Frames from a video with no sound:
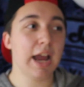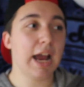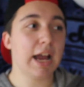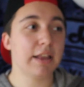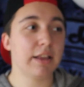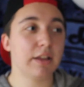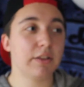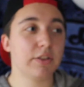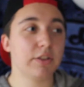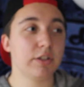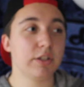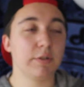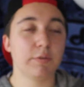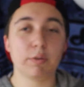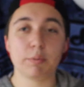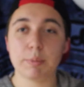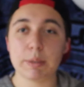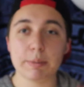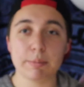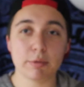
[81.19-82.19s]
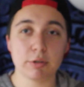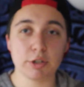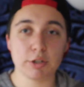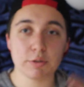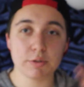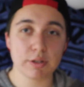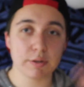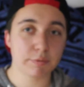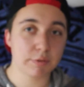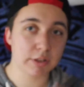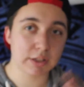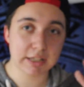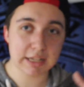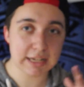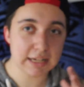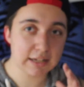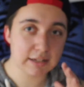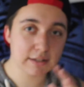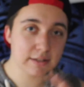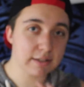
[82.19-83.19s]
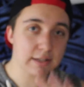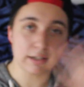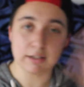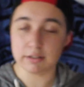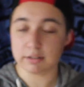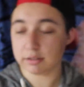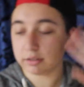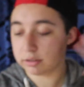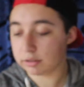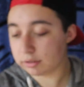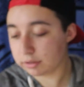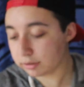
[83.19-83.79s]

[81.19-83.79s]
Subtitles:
and that the different people use different things, and